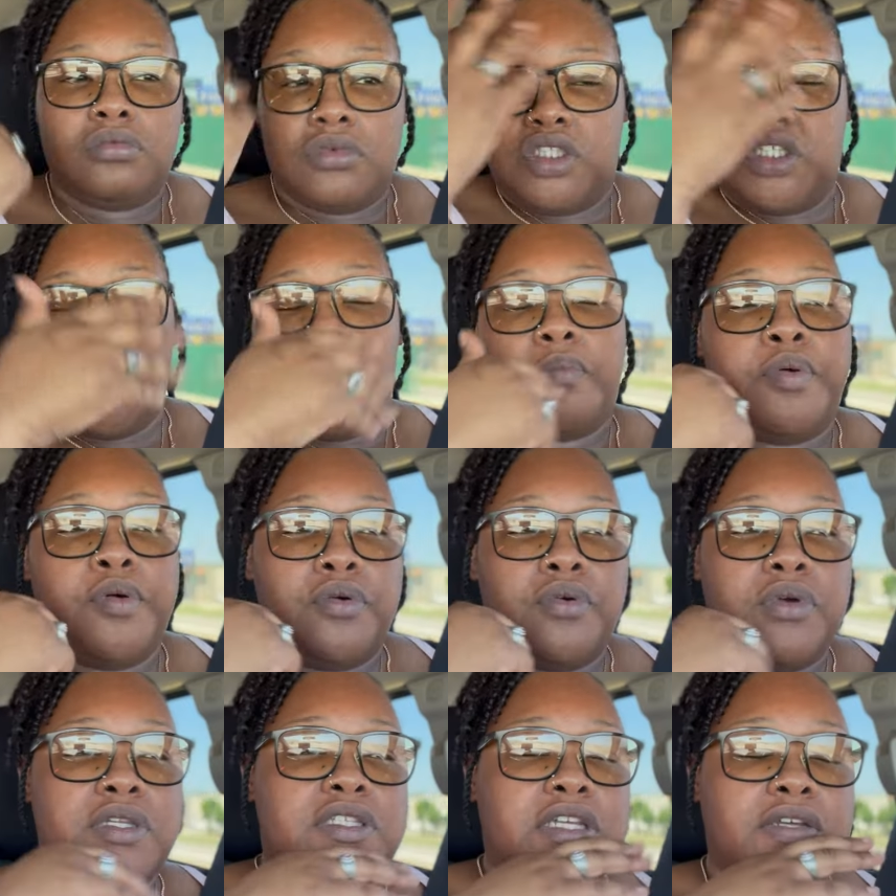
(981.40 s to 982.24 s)

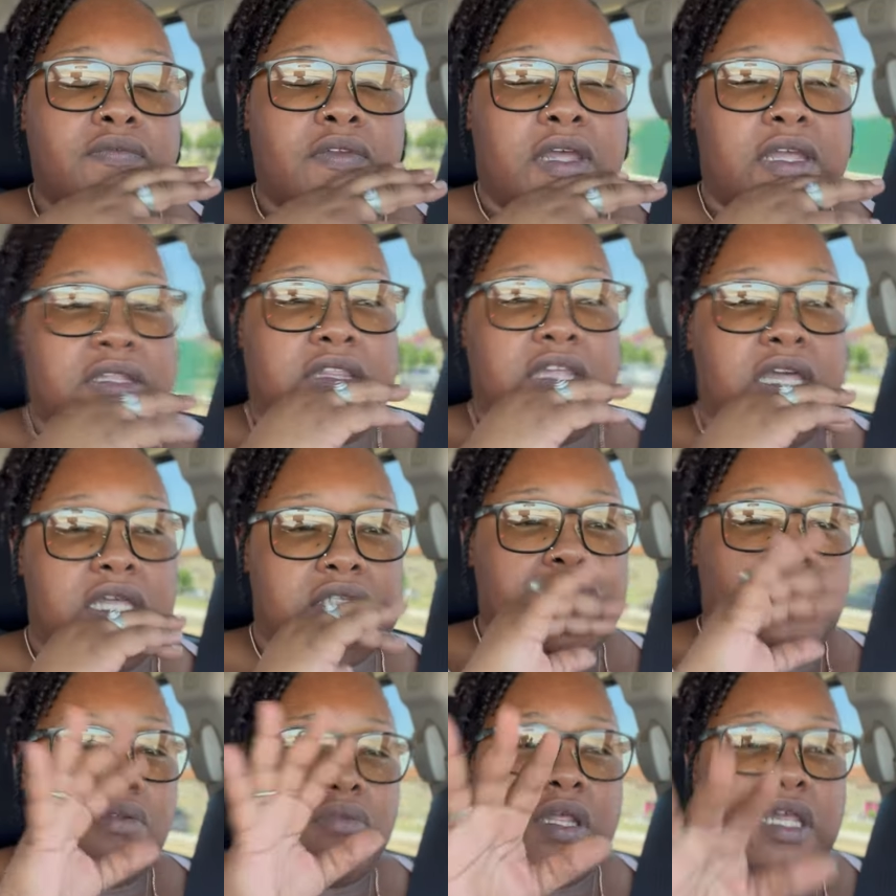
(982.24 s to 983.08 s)
shampoo and stuff like that,
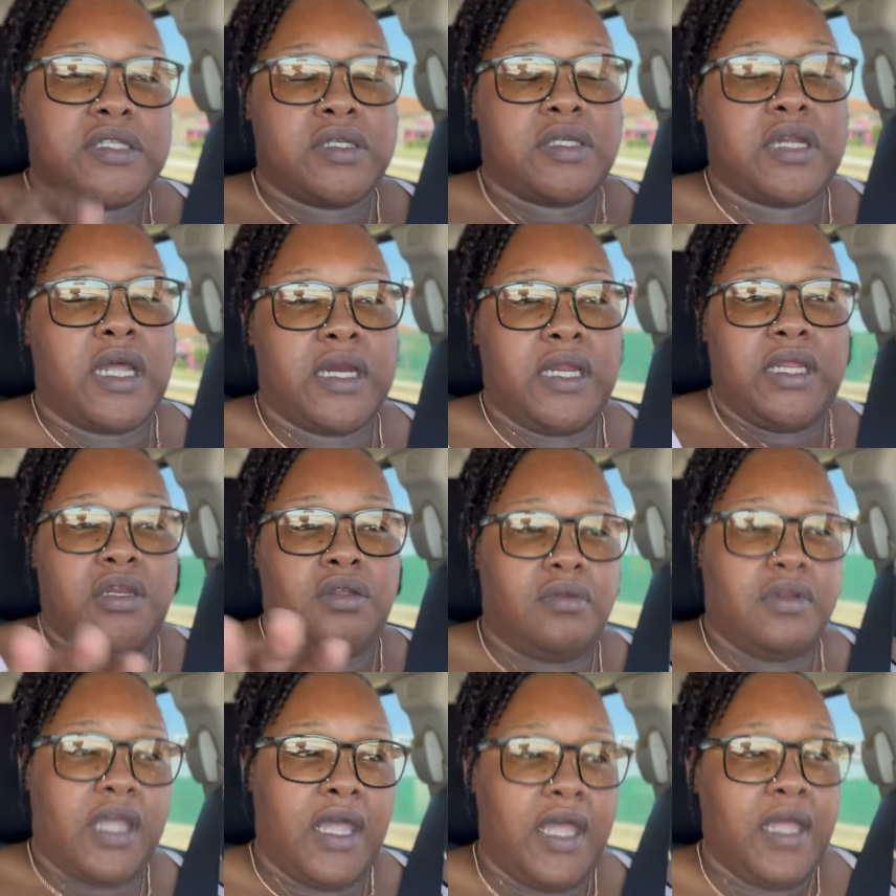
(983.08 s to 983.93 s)
so that's good I didn't
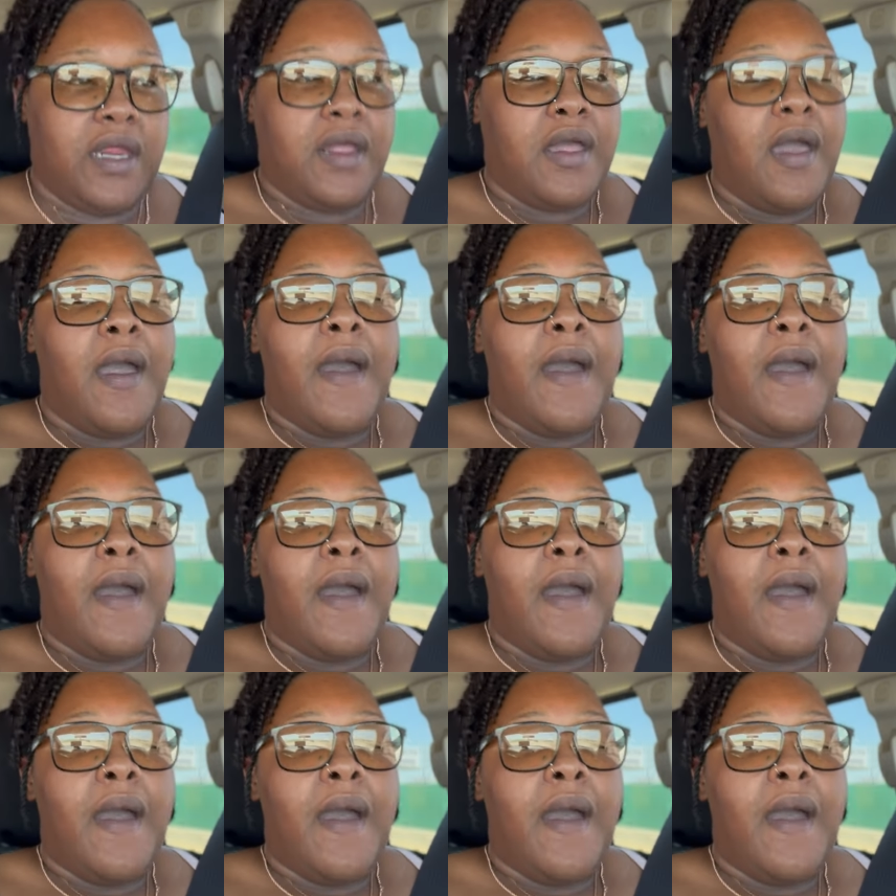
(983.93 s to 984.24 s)
do that.